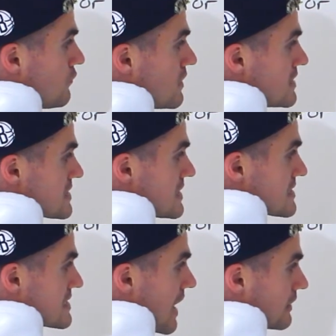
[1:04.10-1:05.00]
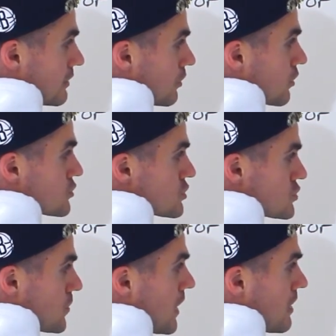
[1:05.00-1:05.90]
of this inside the larger
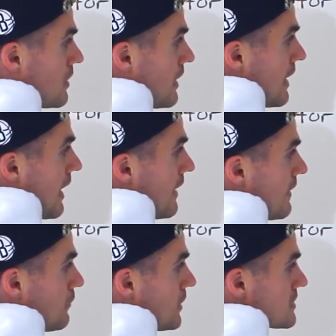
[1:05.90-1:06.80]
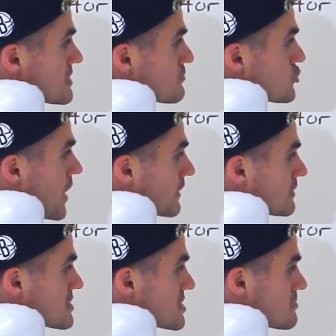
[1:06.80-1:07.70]
square, and then we could subtract
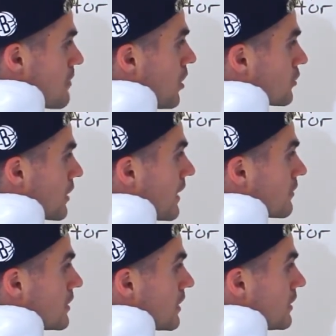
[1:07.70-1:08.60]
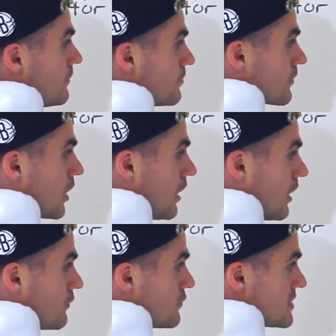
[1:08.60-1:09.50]
the smaller area
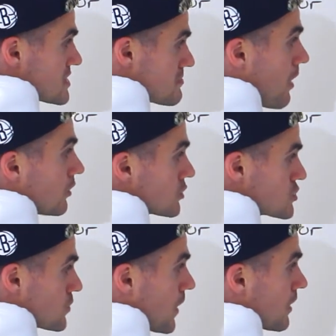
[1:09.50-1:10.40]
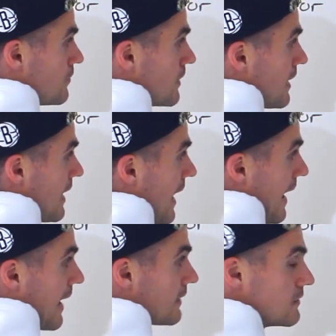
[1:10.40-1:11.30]
of the smaller square.
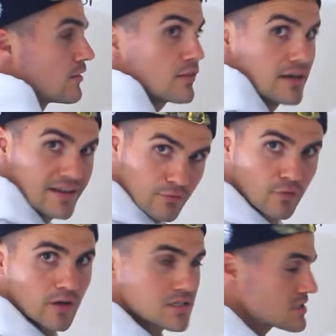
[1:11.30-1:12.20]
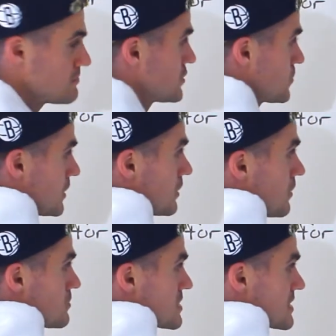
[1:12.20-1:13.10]
And the difference between
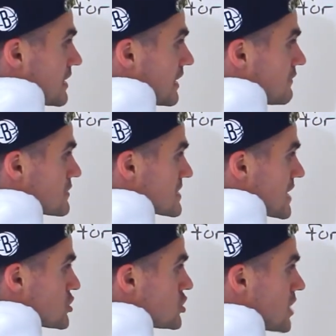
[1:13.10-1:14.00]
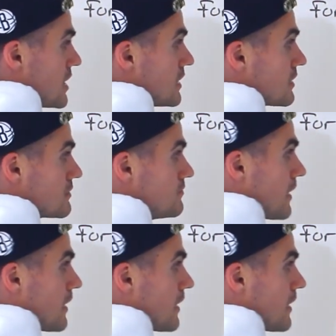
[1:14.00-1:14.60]
those is gonna give us that shaded